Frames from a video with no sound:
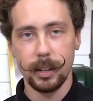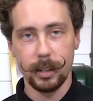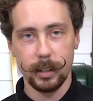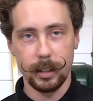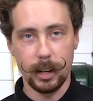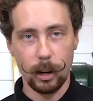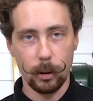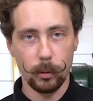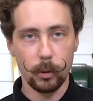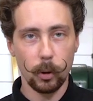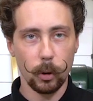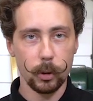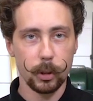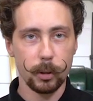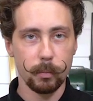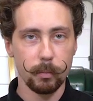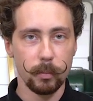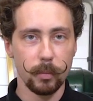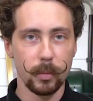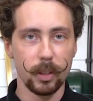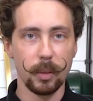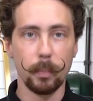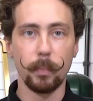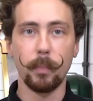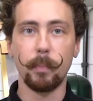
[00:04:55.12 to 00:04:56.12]
Now, of course,
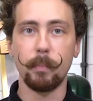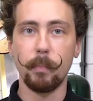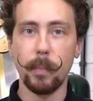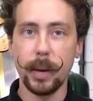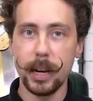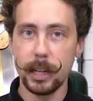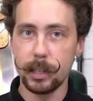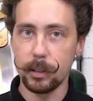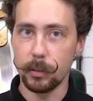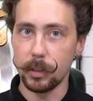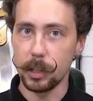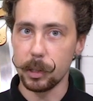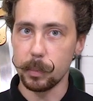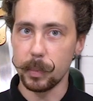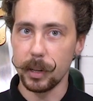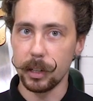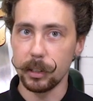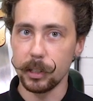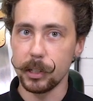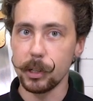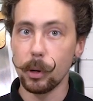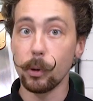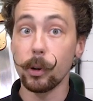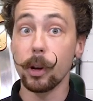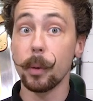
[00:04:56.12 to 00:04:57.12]
the meat of this
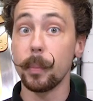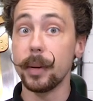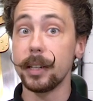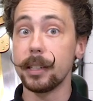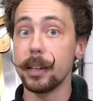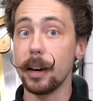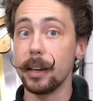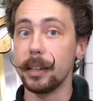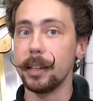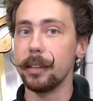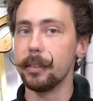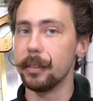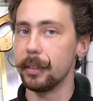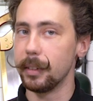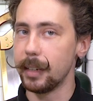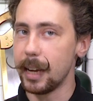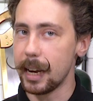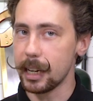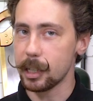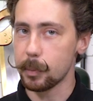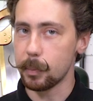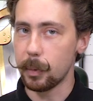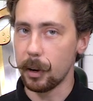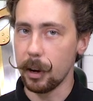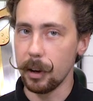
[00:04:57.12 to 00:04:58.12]
build is all going to be done in the
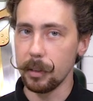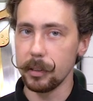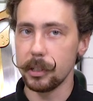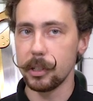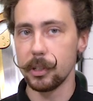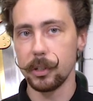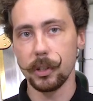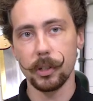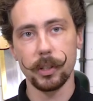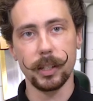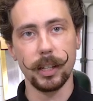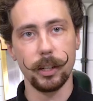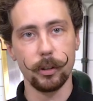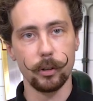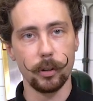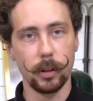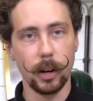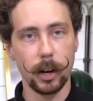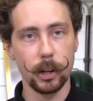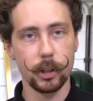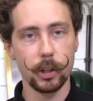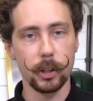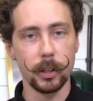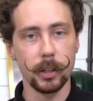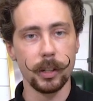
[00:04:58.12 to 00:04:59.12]
next part. This is just the
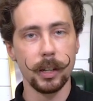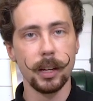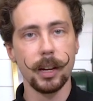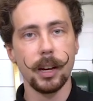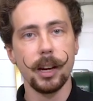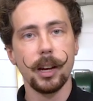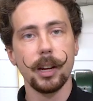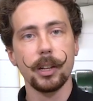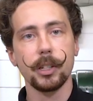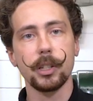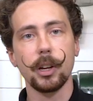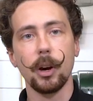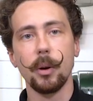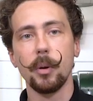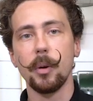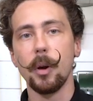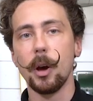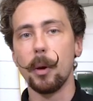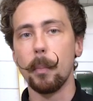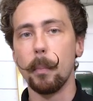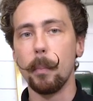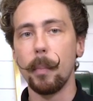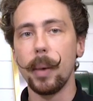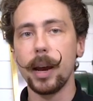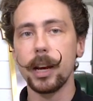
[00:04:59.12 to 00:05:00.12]
introduction. So
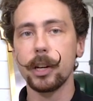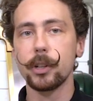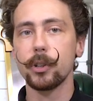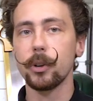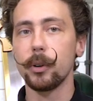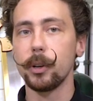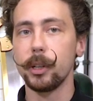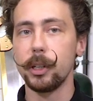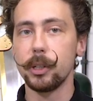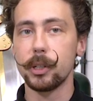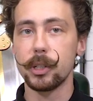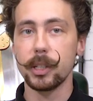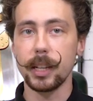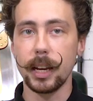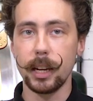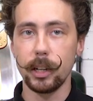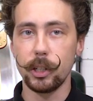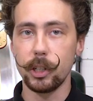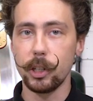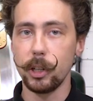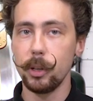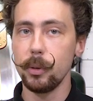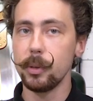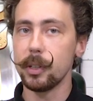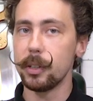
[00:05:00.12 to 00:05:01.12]
make sure you stay
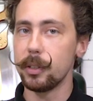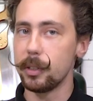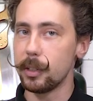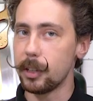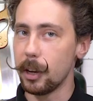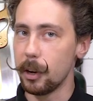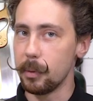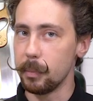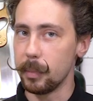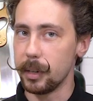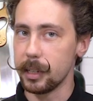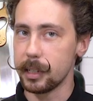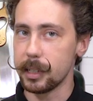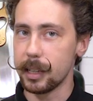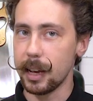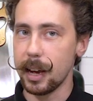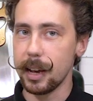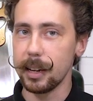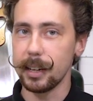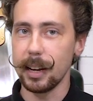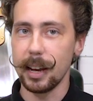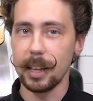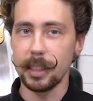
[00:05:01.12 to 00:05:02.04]
tuned and don't miss that.